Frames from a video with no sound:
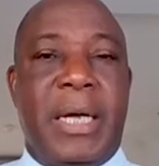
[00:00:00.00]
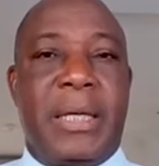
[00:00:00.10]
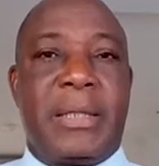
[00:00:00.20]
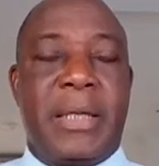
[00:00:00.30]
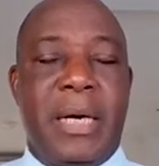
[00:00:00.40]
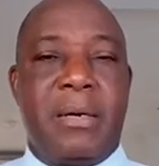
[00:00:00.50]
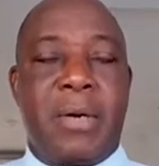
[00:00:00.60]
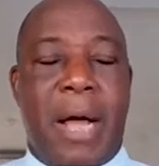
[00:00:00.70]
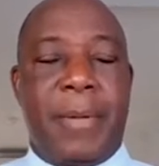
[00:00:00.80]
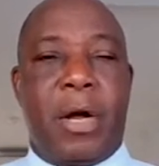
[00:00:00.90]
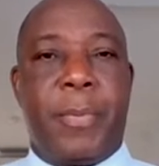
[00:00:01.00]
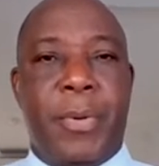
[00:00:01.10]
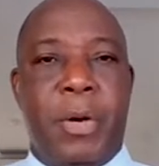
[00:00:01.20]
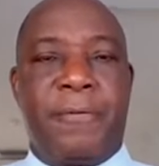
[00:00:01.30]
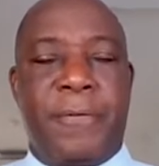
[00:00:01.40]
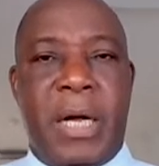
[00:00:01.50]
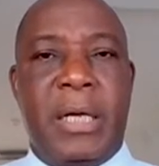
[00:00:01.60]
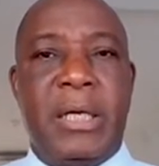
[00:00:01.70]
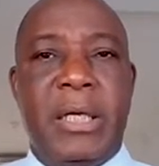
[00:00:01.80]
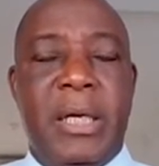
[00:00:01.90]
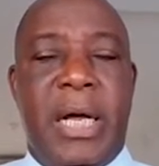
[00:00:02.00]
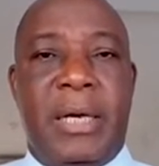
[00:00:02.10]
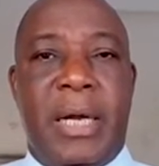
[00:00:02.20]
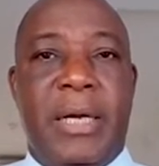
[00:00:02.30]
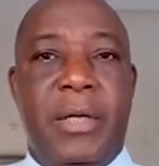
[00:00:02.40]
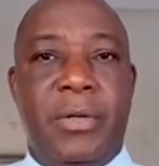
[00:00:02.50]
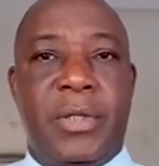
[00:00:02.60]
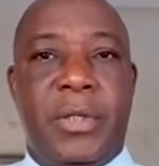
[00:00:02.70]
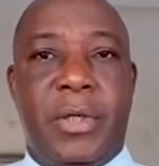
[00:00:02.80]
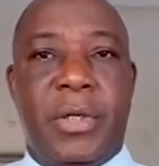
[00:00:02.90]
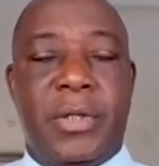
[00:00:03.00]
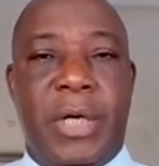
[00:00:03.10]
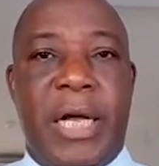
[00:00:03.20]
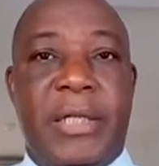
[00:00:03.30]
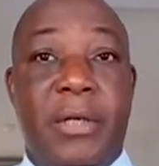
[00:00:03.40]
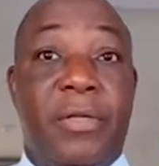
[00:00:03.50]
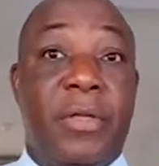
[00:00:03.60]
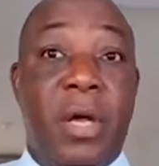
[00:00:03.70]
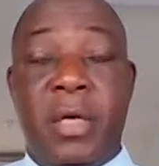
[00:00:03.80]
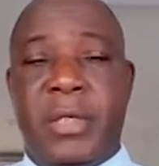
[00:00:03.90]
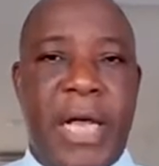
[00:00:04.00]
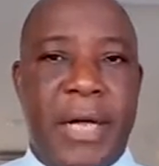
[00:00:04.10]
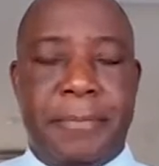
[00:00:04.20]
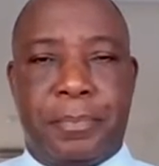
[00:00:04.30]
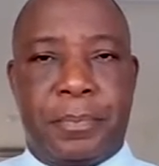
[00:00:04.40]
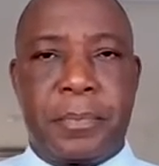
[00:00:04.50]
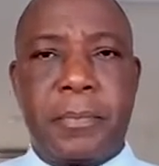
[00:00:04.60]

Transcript: and grab a couple of headline news just to get your Thursday